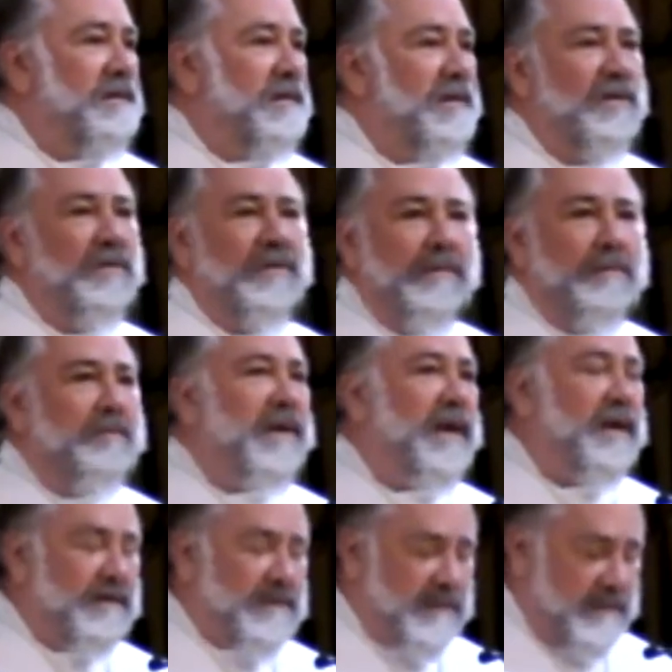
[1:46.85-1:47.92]
you know,
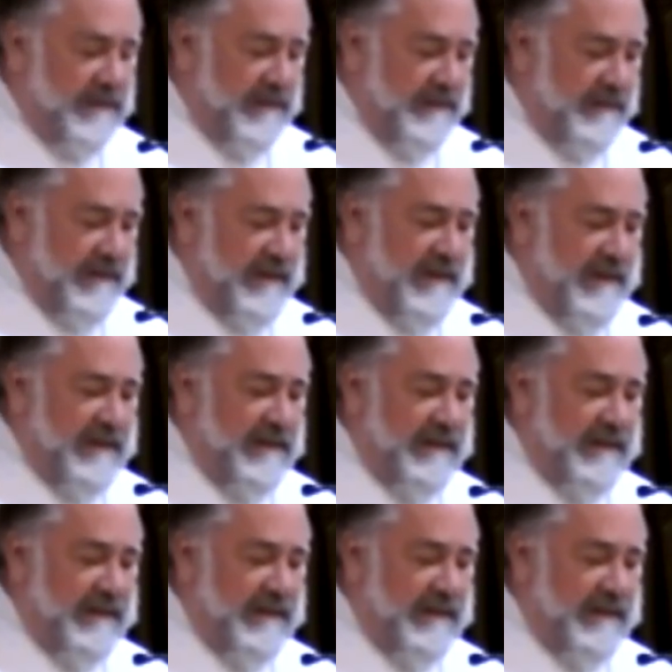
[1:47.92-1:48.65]
compared to the,